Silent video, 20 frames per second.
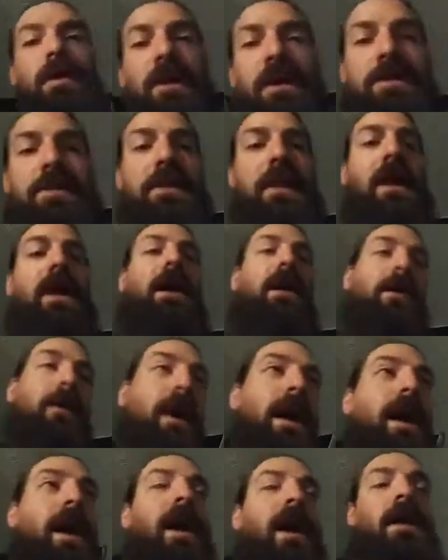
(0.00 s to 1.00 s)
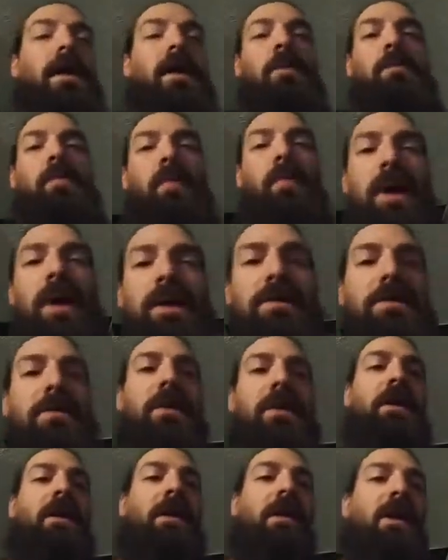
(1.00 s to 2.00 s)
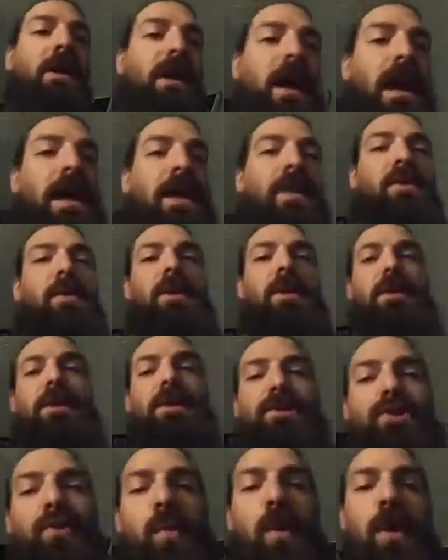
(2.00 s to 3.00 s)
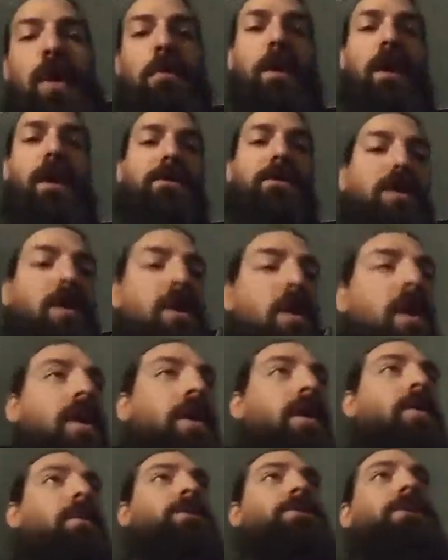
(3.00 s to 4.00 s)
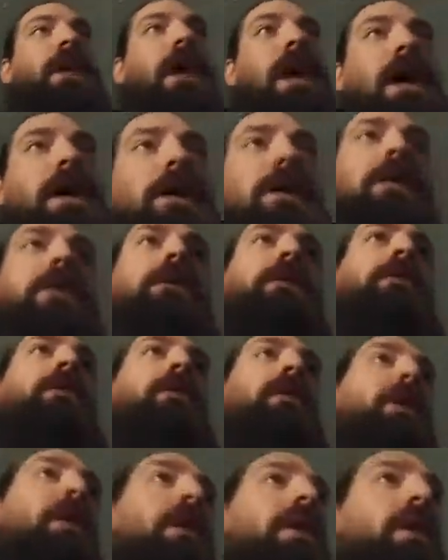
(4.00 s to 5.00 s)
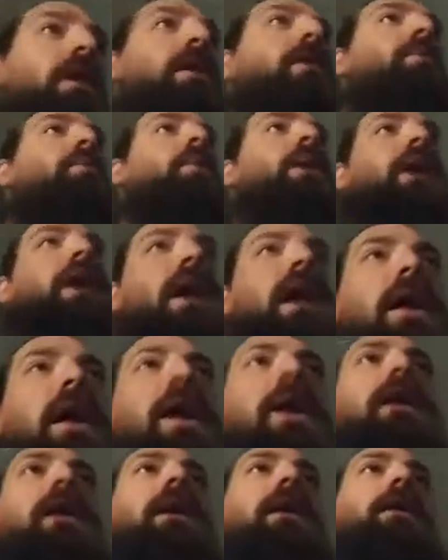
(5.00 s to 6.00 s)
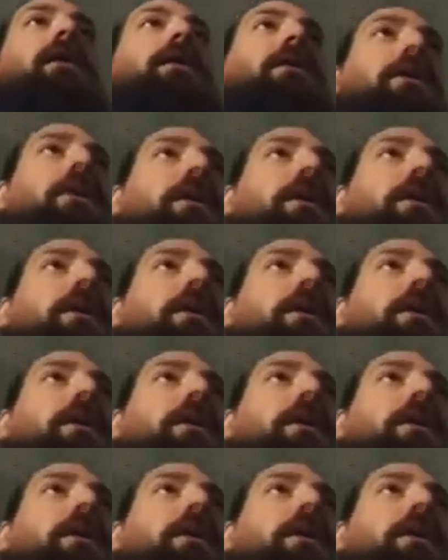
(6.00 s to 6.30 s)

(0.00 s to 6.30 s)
I see, all right, I got a couple minutes. I could do at least 20 minutes of cardio and chat. Want to get on there.